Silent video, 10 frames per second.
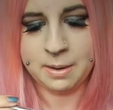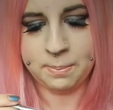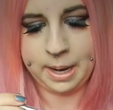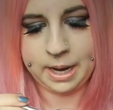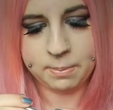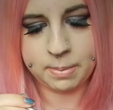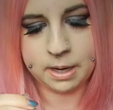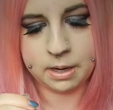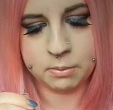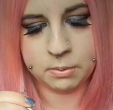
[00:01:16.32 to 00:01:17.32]
big,
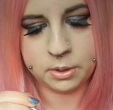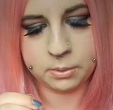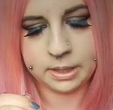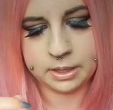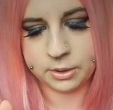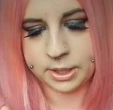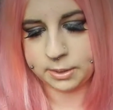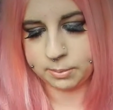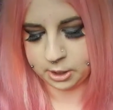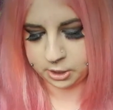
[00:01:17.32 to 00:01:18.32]
but we'll do a little
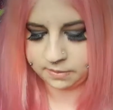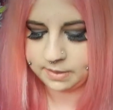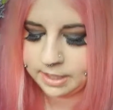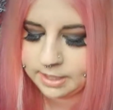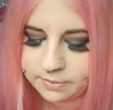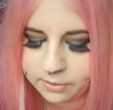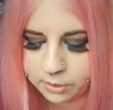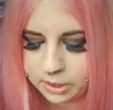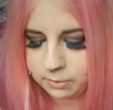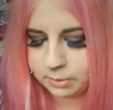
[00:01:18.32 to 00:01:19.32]
swatch of this
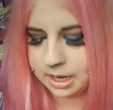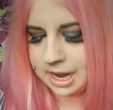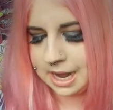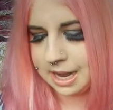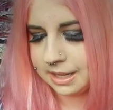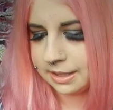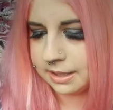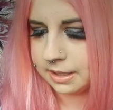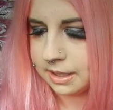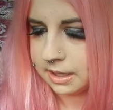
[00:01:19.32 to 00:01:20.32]
for you guys.